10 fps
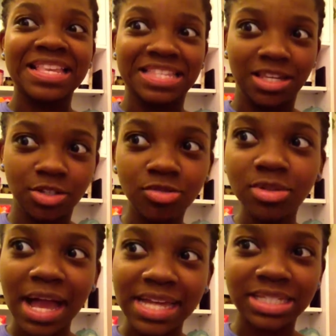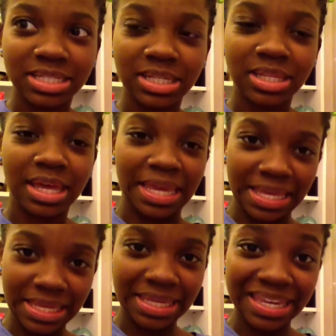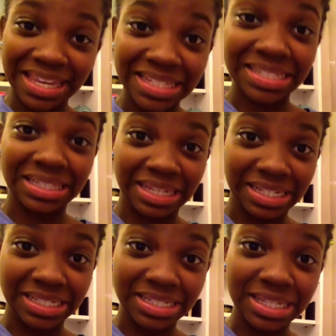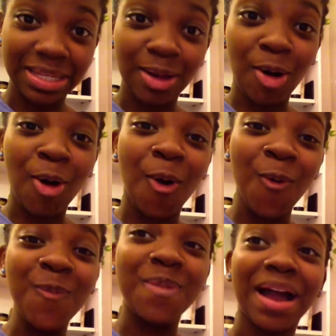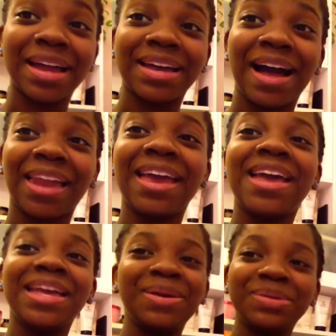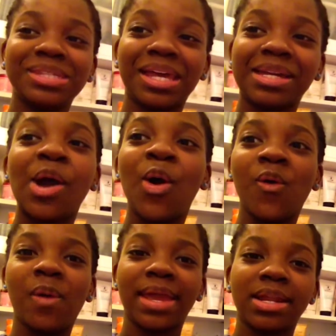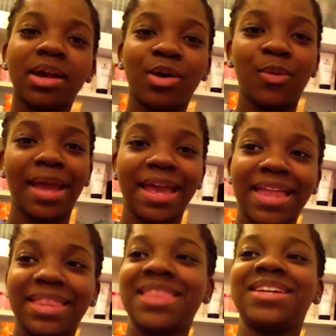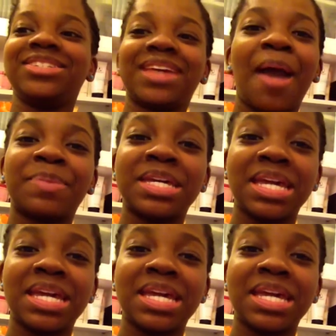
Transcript: Did you guys see that he kissed Lacey? Oh my god. He was like, wait, wait. And they just kept